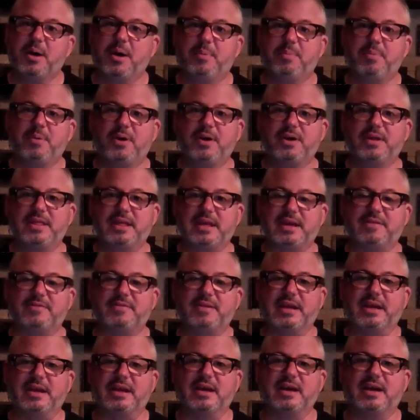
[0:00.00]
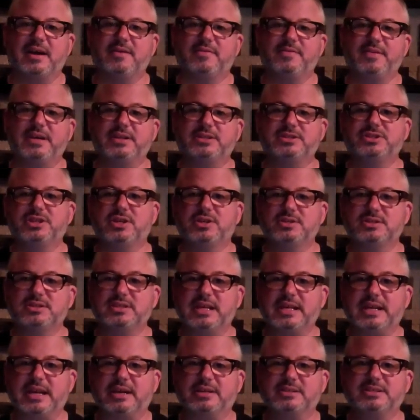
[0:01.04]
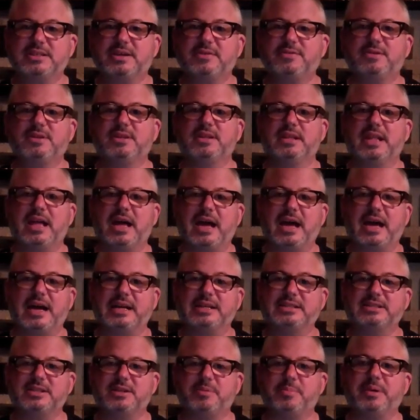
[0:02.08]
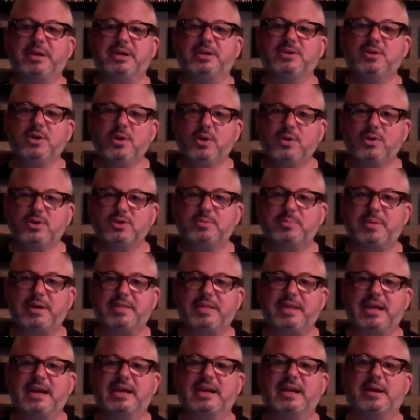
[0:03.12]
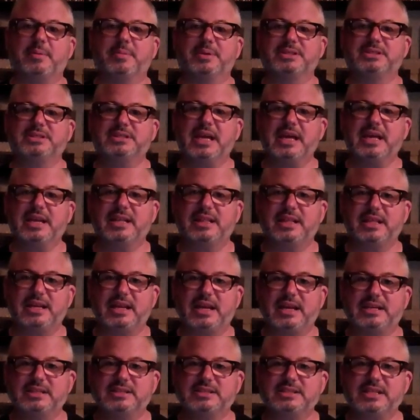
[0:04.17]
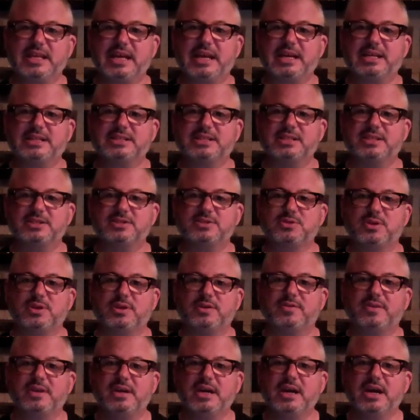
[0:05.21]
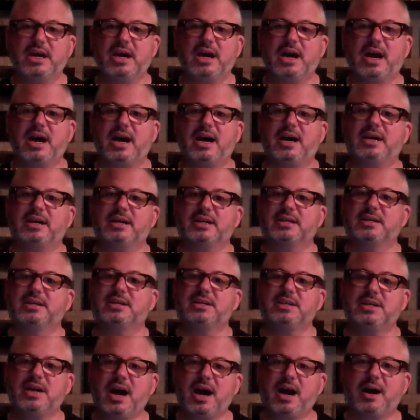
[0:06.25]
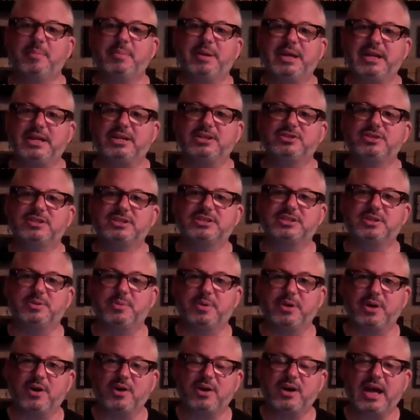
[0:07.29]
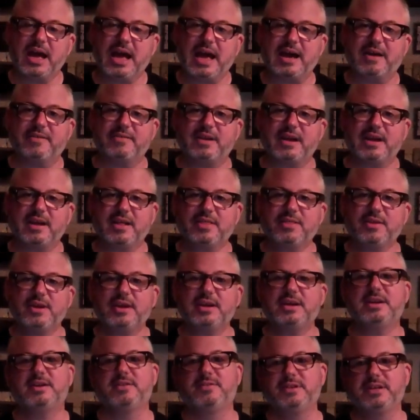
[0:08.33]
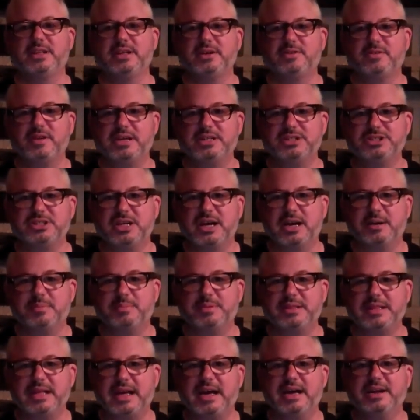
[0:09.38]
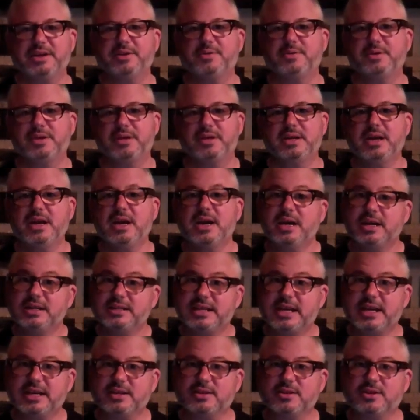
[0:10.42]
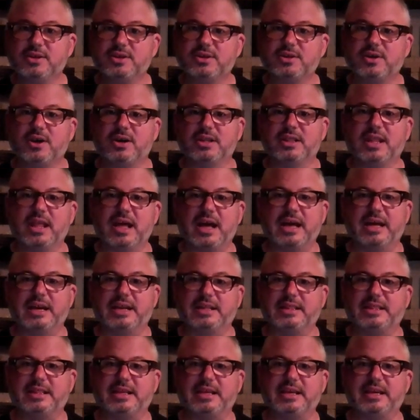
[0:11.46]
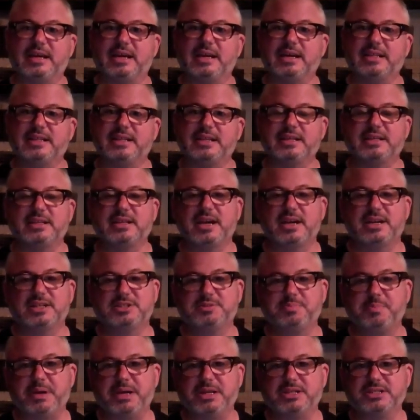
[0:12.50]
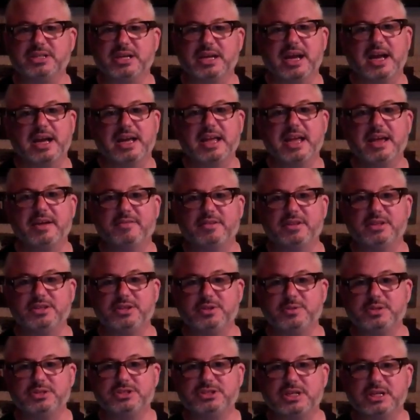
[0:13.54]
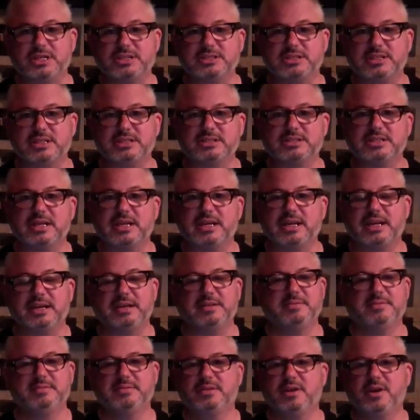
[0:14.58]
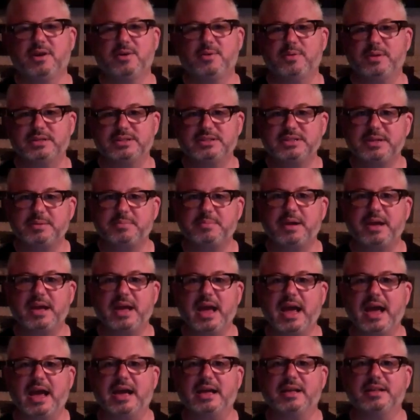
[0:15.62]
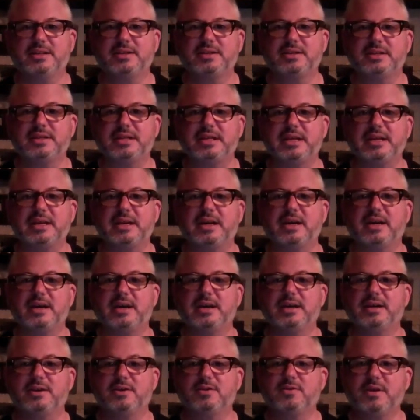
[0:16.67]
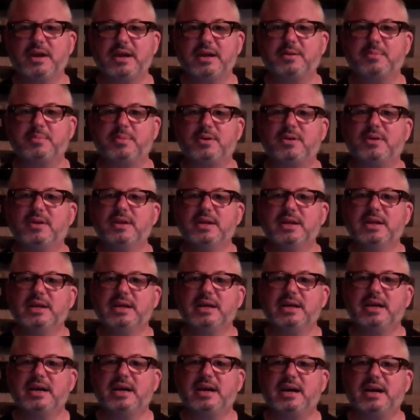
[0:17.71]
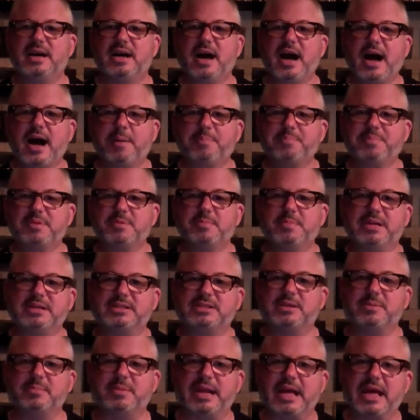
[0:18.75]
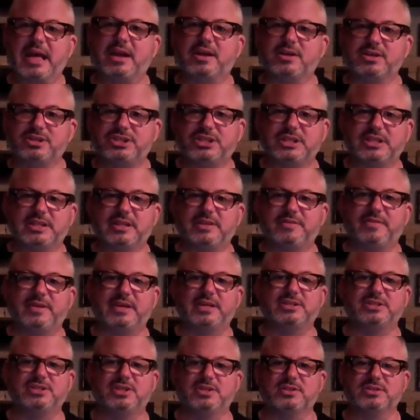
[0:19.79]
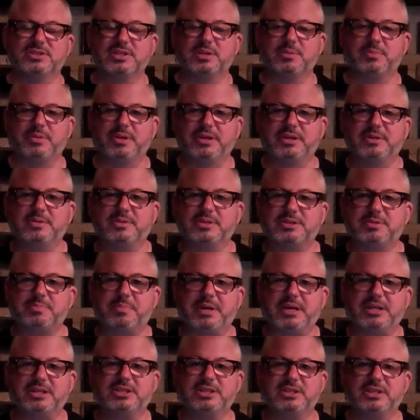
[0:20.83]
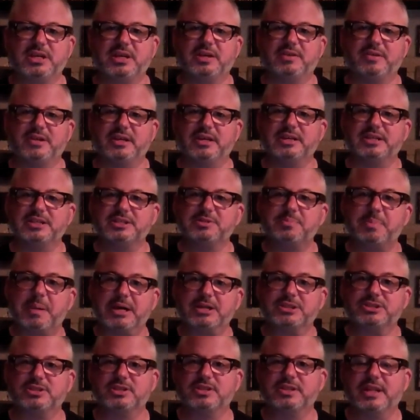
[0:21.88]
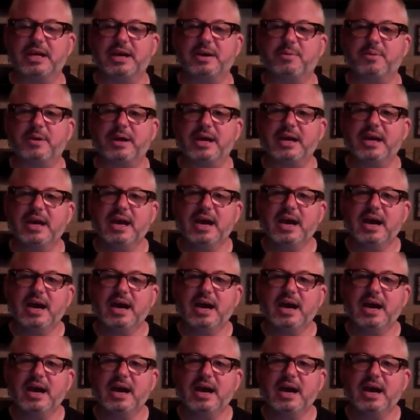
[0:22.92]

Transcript: part of the evening, Van Jones laid out several lies that are being told about the economic state of the United States and the sort of common interest that we all have, and I thought he did a really great job at that. You can take a look online at the entire speech. I can't really do it justice. I always tip my hat to the incredible optimism and energy that Van Jones can bring to a speech. He really is special in that way.